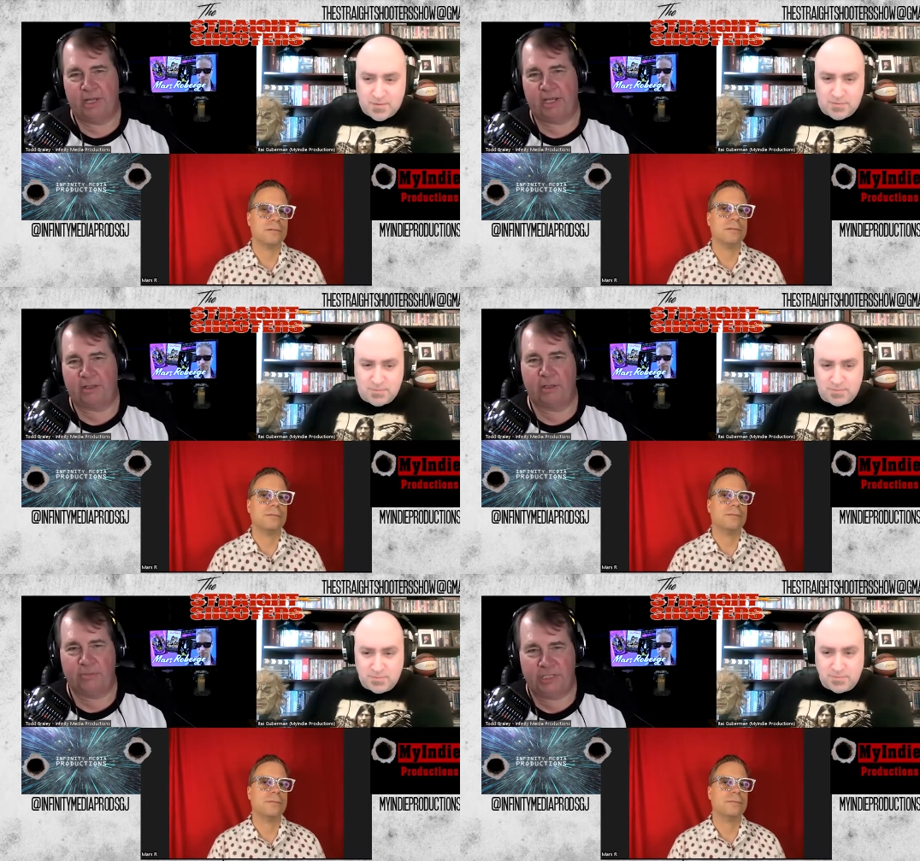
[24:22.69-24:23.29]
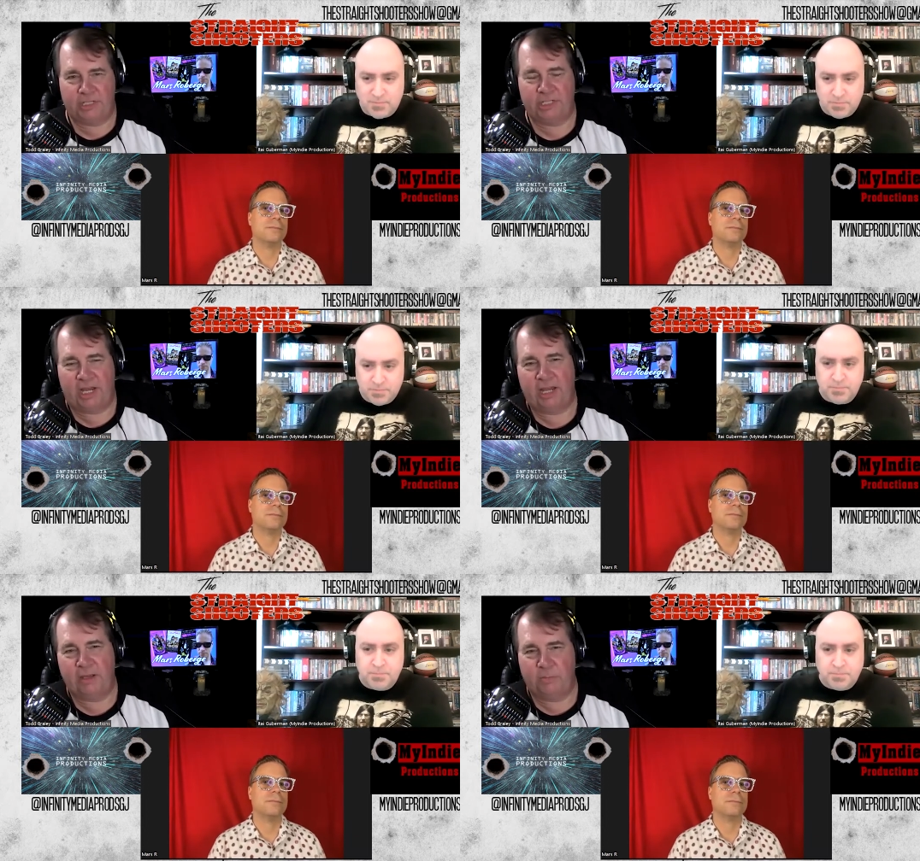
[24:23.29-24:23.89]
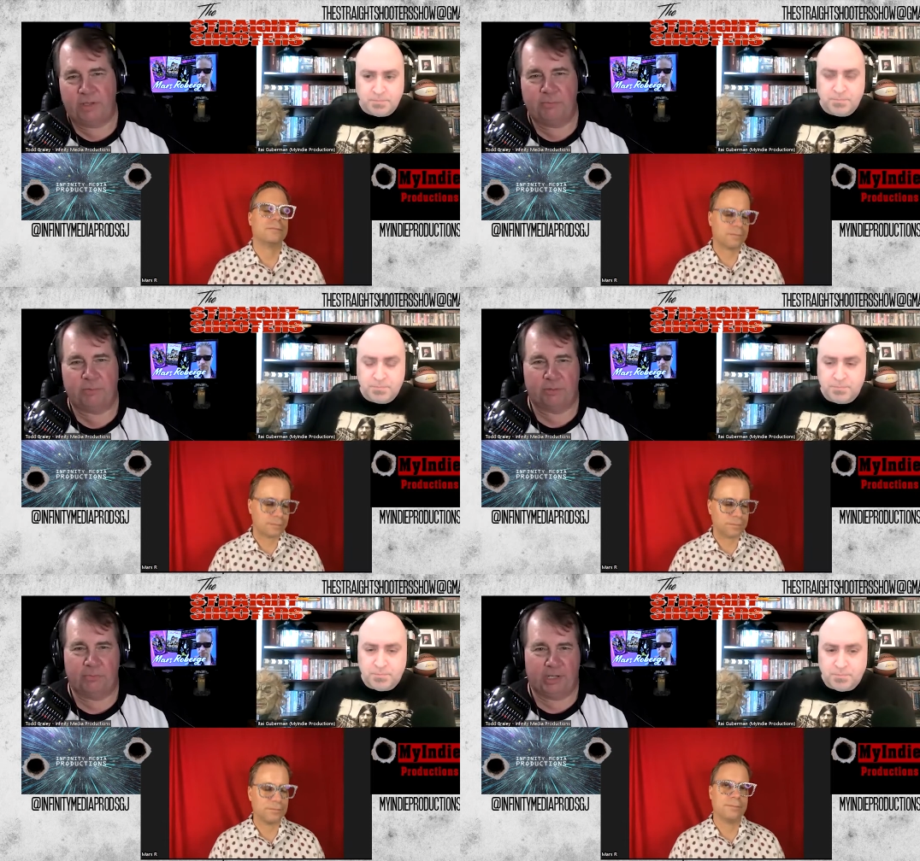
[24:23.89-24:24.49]
Speaker 1: a nightclub D J and
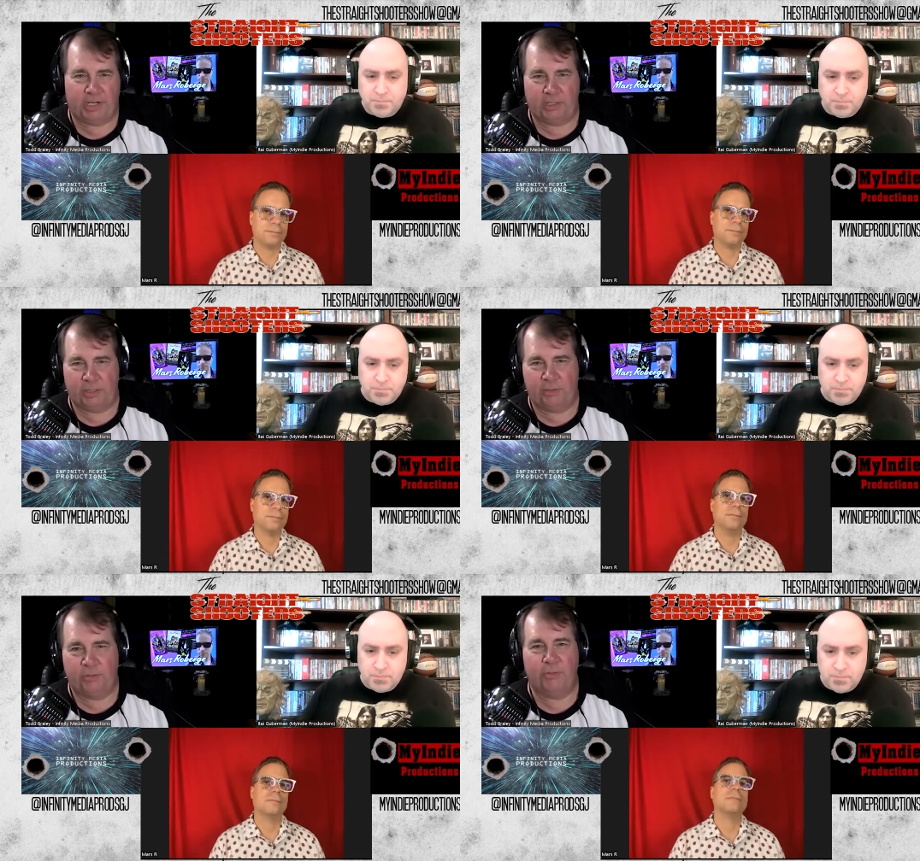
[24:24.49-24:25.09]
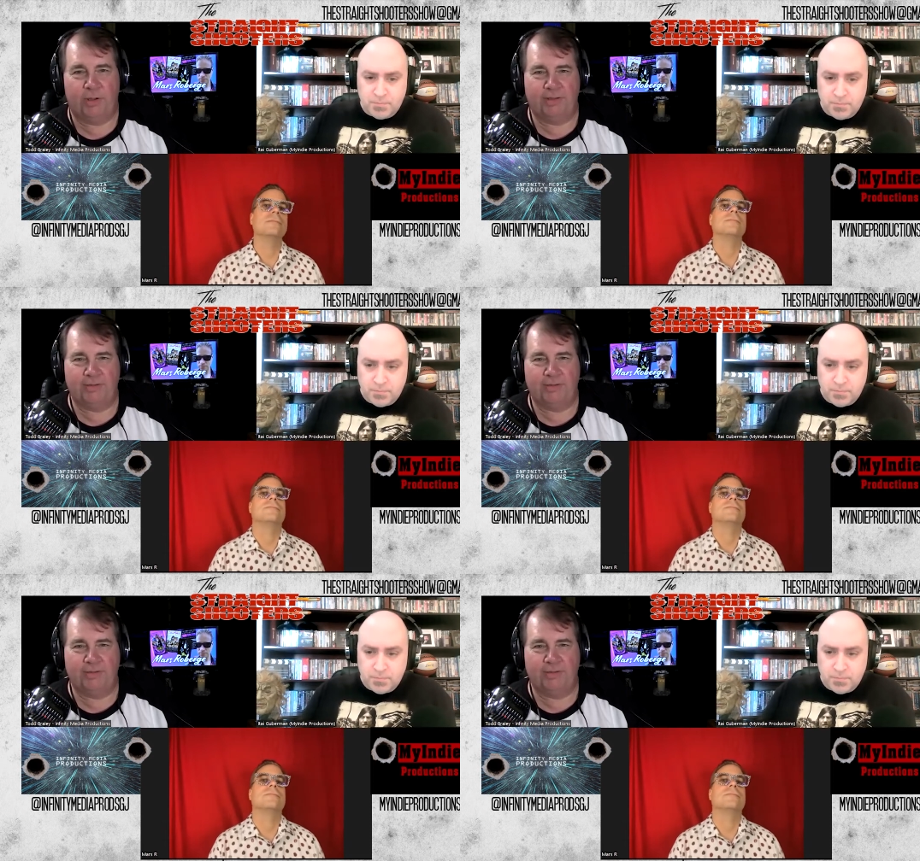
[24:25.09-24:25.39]
people are bringing you